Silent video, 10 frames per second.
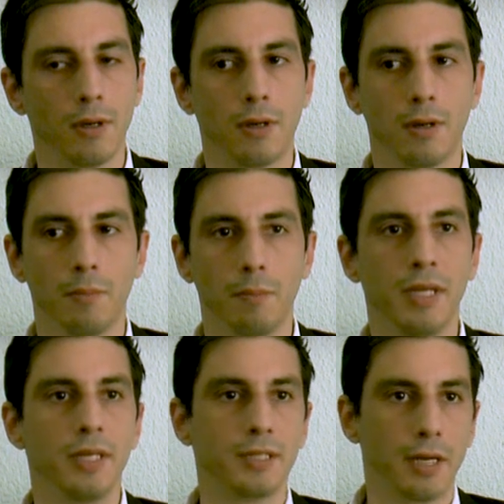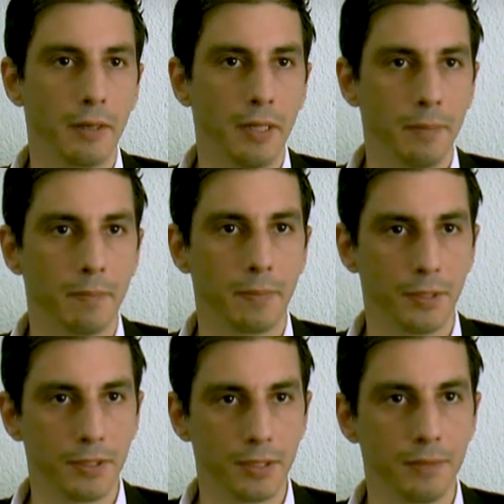uh, military
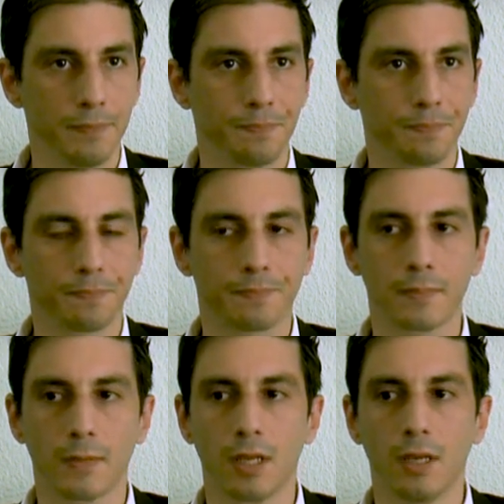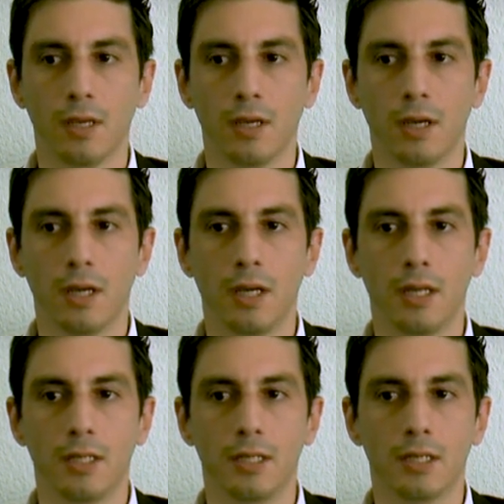person.
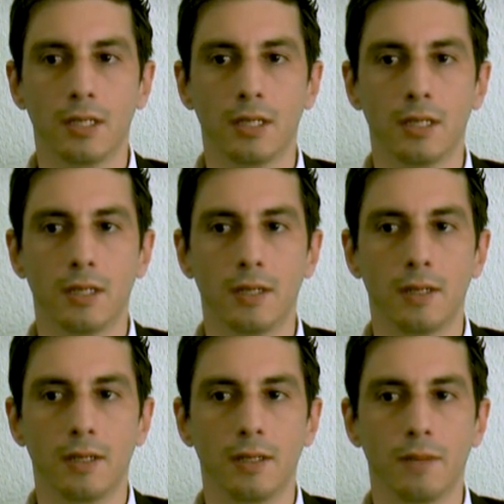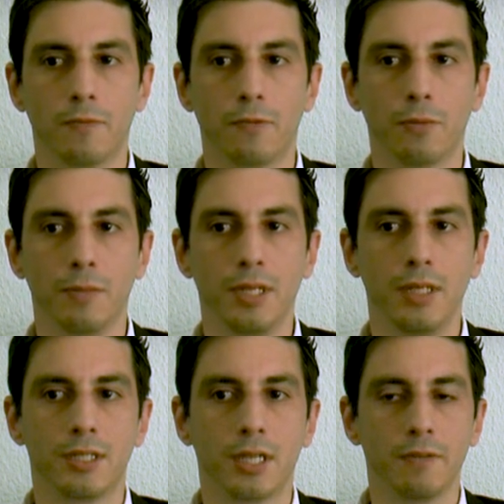And uh, for
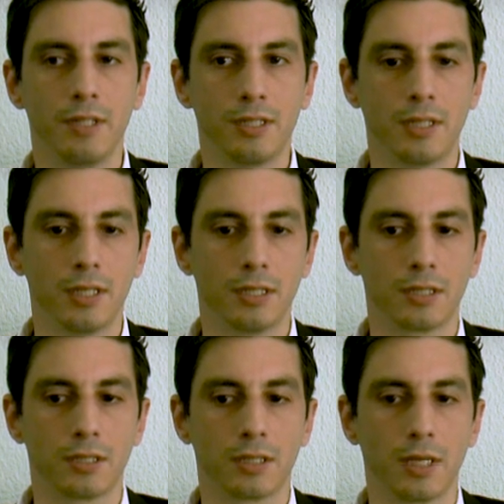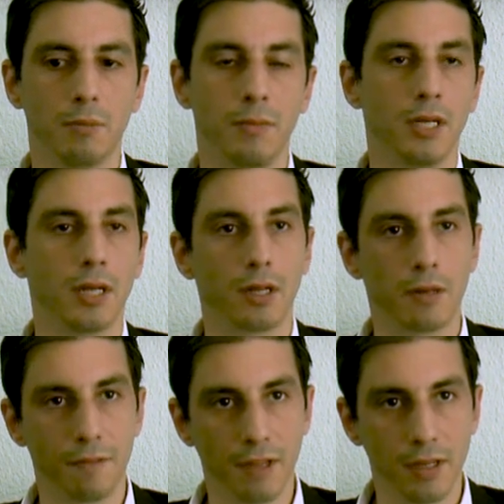me, Chavistas can mean a lot
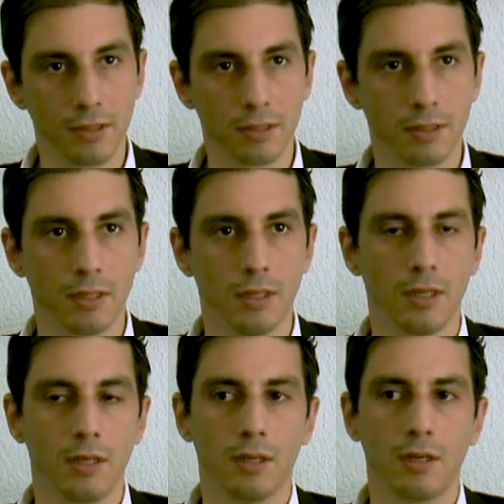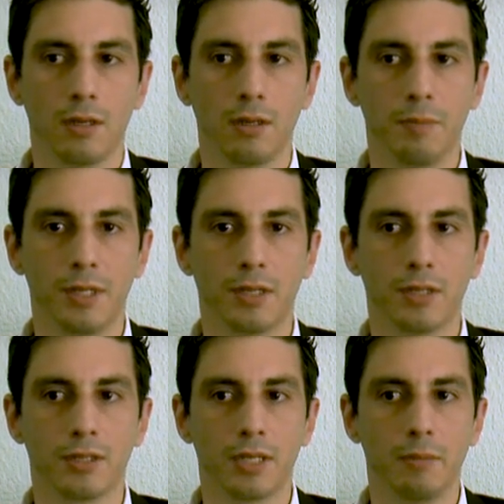of things uh,
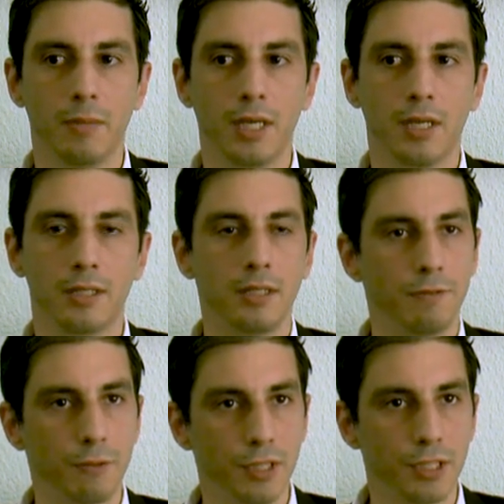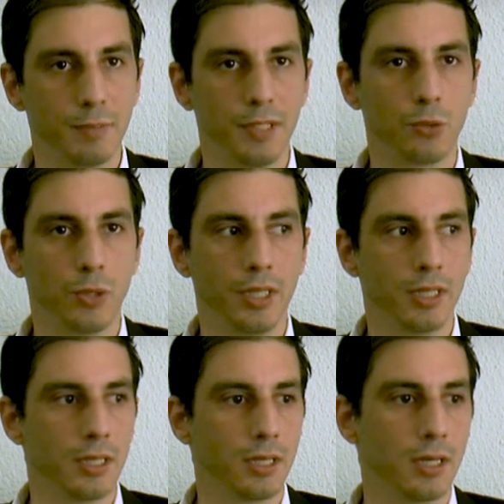because I make a difference between
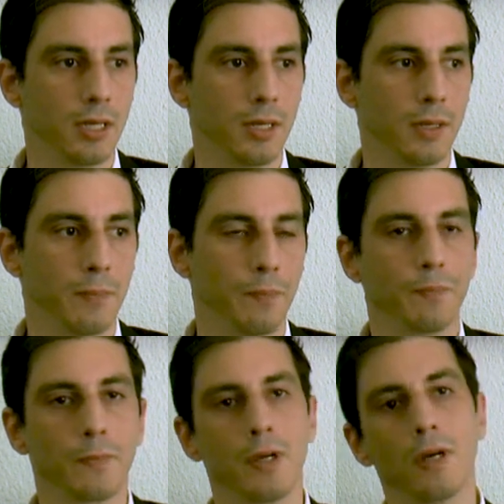um,